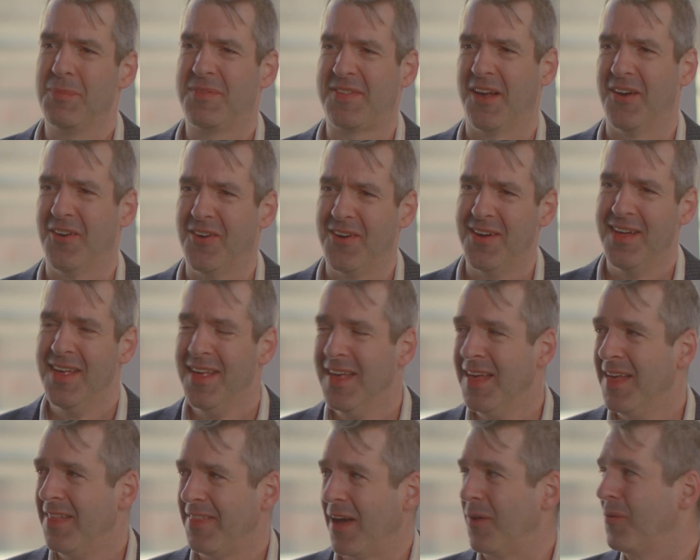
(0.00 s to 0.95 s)
So
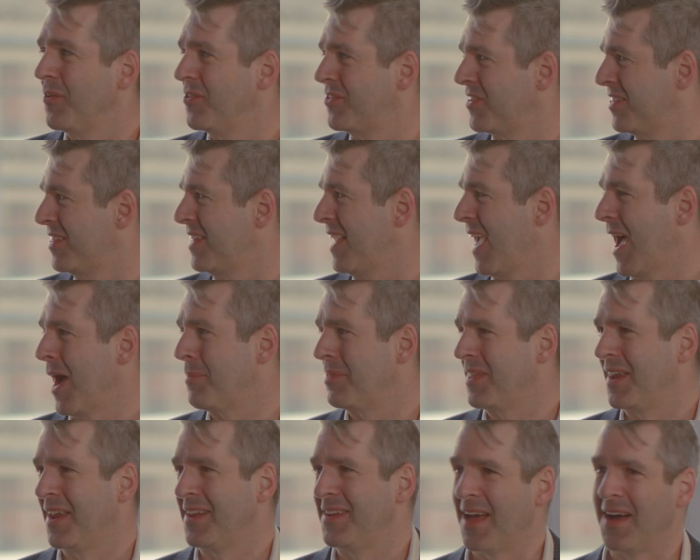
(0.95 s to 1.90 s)
that was just the app
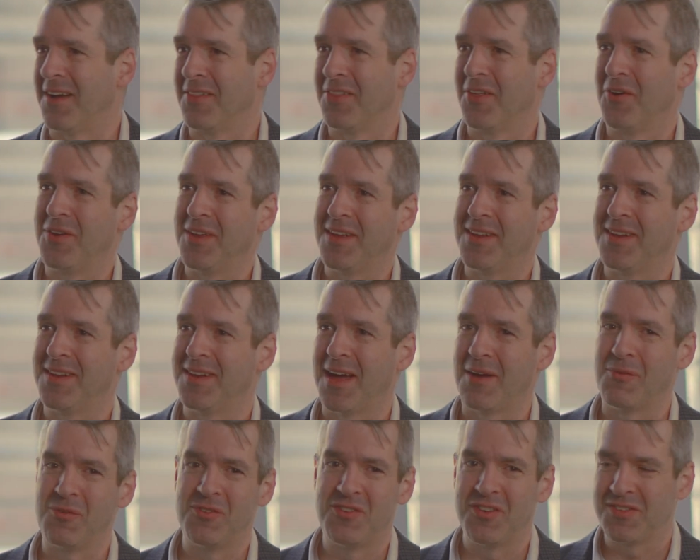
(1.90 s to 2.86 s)
that I downloaded, and
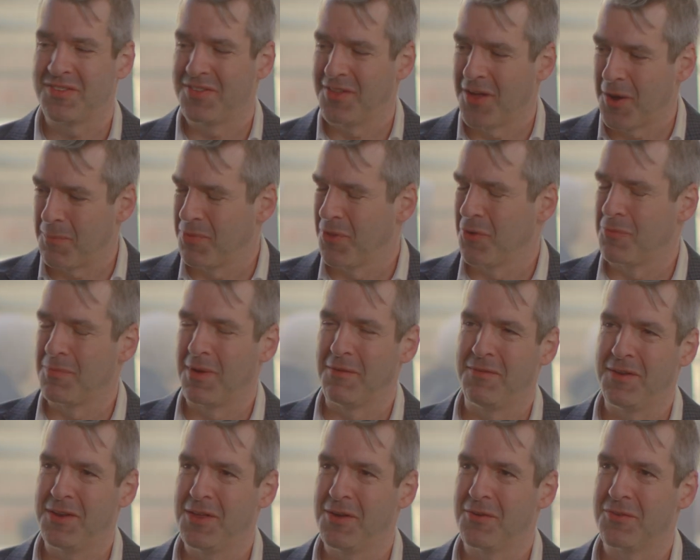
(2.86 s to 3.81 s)
I would just upload my
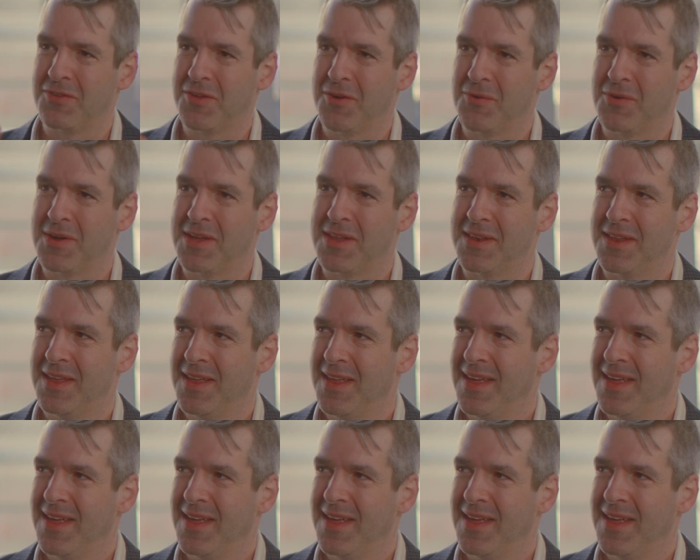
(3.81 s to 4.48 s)
videos to it,